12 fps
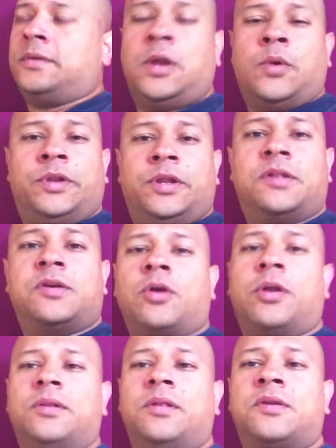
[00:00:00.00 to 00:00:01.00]
when you
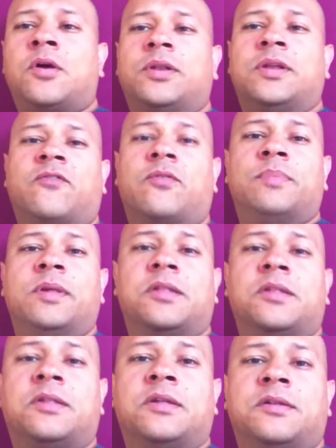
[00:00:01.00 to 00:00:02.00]
start different
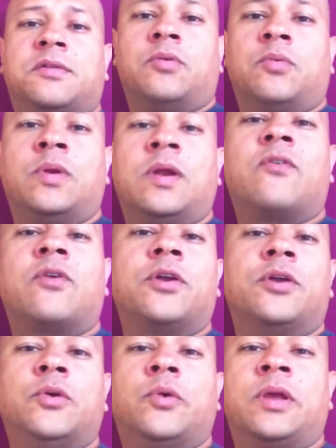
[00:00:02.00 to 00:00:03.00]
businesses or whatever
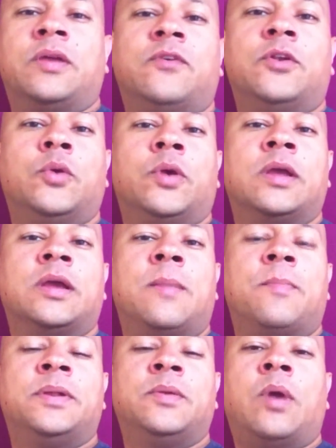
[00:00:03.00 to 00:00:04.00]
you're doing, if you're doing a
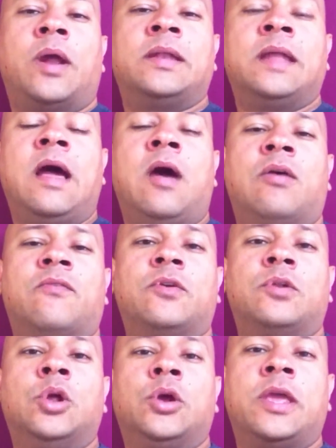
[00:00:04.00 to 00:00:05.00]
company right now, if
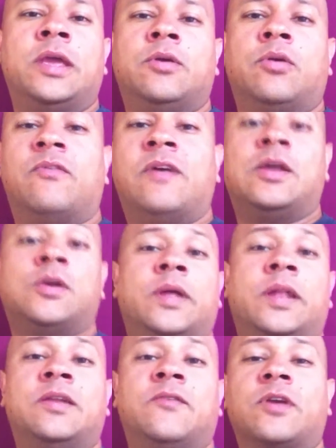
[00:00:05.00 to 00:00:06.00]
you're looking or
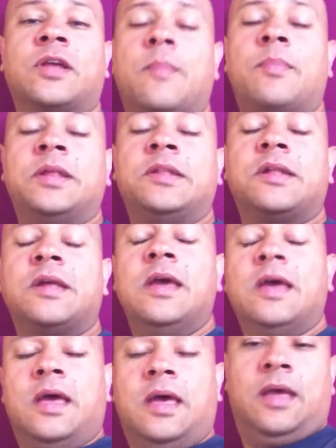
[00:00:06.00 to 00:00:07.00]
evaluating different companies,
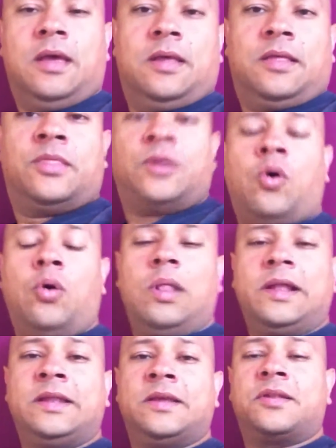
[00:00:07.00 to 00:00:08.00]
the whole
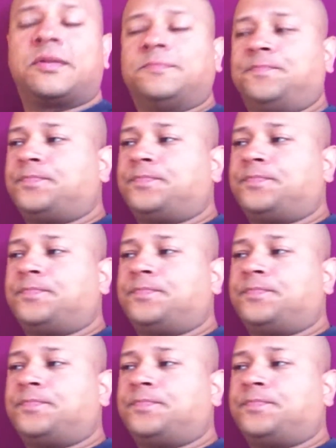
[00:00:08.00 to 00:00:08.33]
idea is